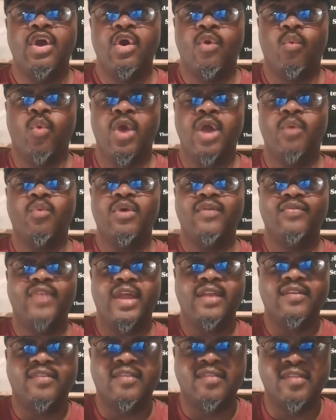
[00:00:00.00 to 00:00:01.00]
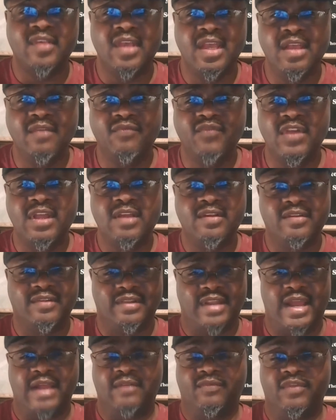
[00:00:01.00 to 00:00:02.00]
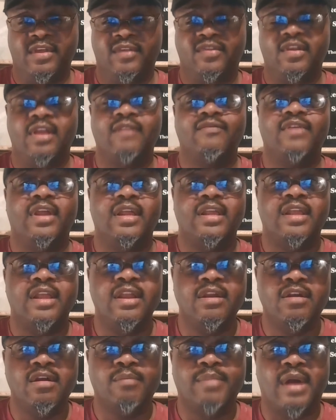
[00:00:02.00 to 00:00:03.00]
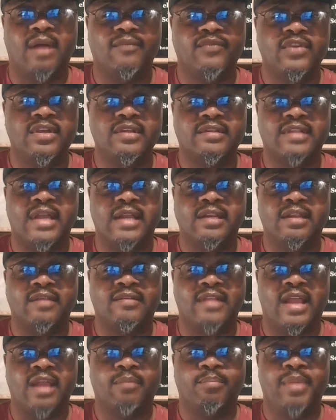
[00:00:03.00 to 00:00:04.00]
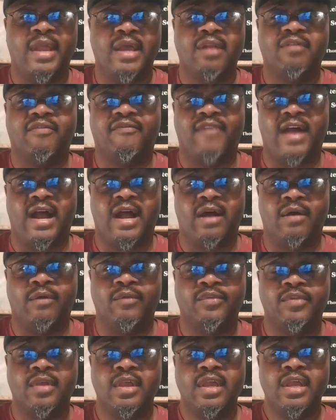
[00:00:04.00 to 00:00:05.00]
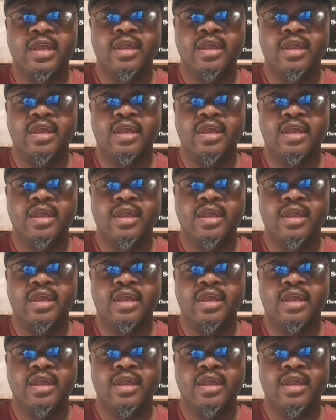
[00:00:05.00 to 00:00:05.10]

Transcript: where when they see things like this and they hear about things like this, like pedophiles,